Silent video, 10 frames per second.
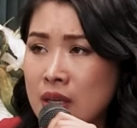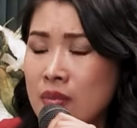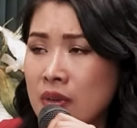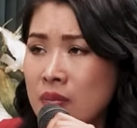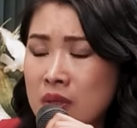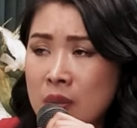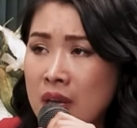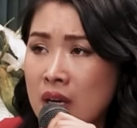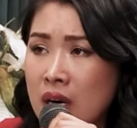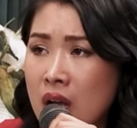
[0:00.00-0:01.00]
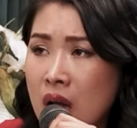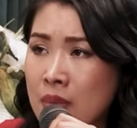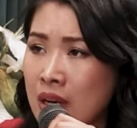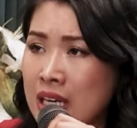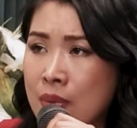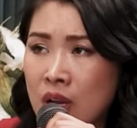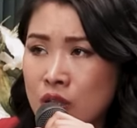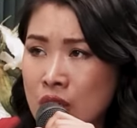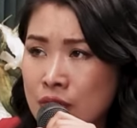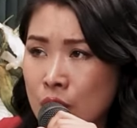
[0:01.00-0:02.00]
Like, same here. I'm not going to
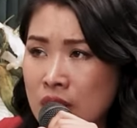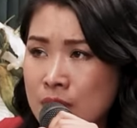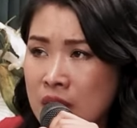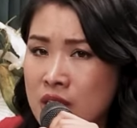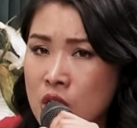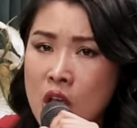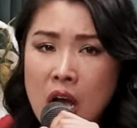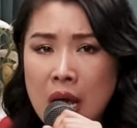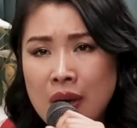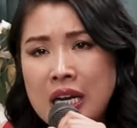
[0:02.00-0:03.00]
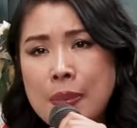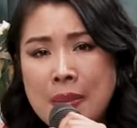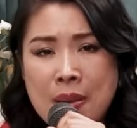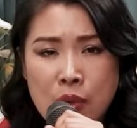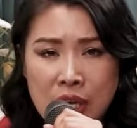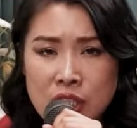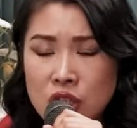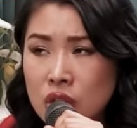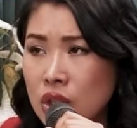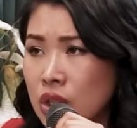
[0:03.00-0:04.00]
apologize for it because are you going to pay my mortgage?